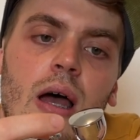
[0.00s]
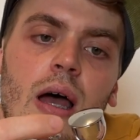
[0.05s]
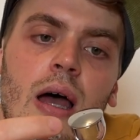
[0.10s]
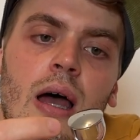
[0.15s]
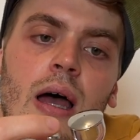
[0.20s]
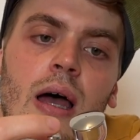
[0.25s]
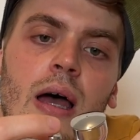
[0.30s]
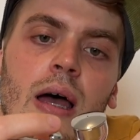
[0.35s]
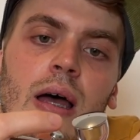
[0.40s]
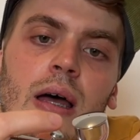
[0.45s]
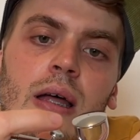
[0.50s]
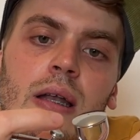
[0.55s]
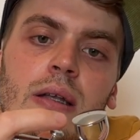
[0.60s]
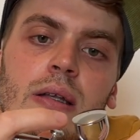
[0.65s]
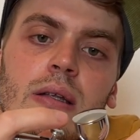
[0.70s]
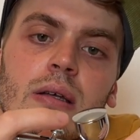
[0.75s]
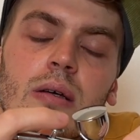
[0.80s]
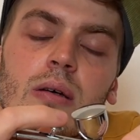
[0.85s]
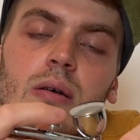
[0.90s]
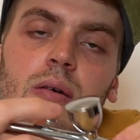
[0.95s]

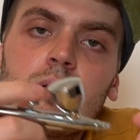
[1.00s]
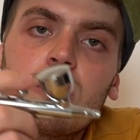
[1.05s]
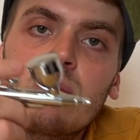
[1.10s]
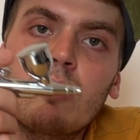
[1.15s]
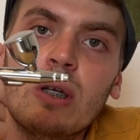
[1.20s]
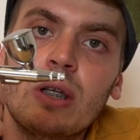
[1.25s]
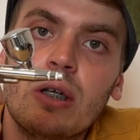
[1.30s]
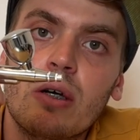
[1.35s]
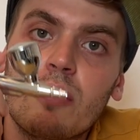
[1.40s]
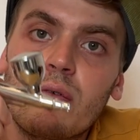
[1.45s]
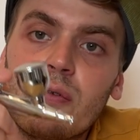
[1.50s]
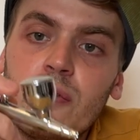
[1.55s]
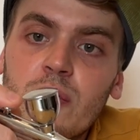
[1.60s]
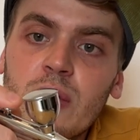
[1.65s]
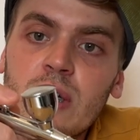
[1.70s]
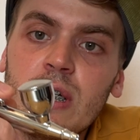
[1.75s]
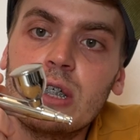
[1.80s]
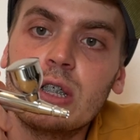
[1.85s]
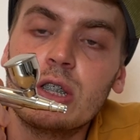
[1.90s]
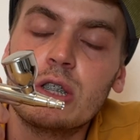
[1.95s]
And when you're
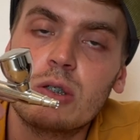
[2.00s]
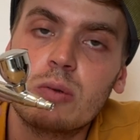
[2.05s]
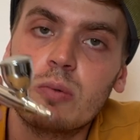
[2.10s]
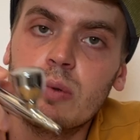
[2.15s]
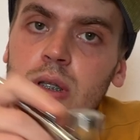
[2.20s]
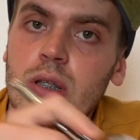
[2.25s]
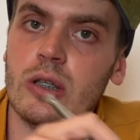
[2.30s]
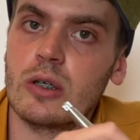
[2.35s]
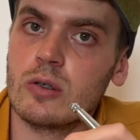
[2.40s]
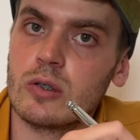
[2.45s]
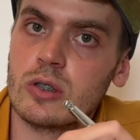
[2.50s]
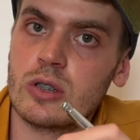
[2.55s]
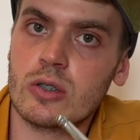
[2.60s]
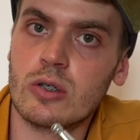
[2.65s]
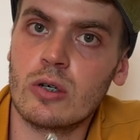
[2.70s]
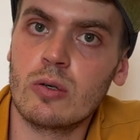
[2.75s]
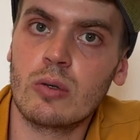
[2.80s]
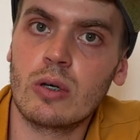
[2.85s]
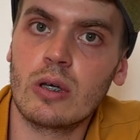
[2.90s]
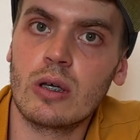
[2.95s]
finished with your
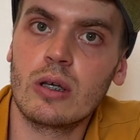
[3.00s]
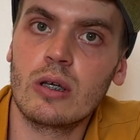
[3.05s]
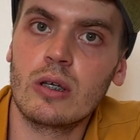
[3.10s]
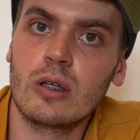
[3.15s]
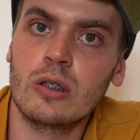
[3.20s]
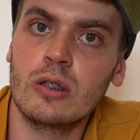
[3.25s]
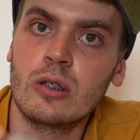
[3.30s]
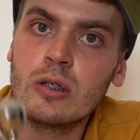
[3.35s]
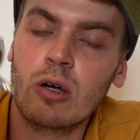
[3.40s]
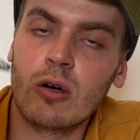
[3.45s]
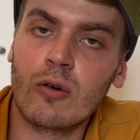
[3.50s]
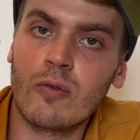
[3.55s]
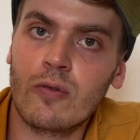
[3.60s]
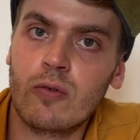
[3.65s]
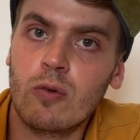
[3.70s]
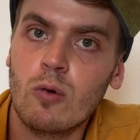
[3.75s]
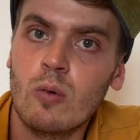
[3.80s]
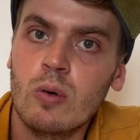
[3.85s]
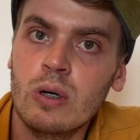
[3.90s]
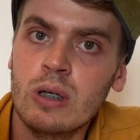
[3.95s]
stroke, you go
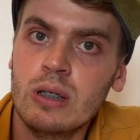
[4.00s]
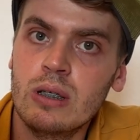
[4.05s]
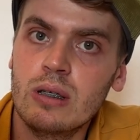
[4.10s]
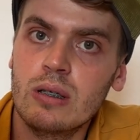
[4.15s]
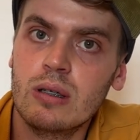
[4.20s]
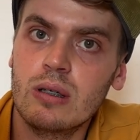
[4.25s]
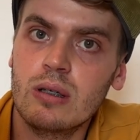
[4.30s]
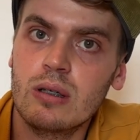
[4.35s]
forward,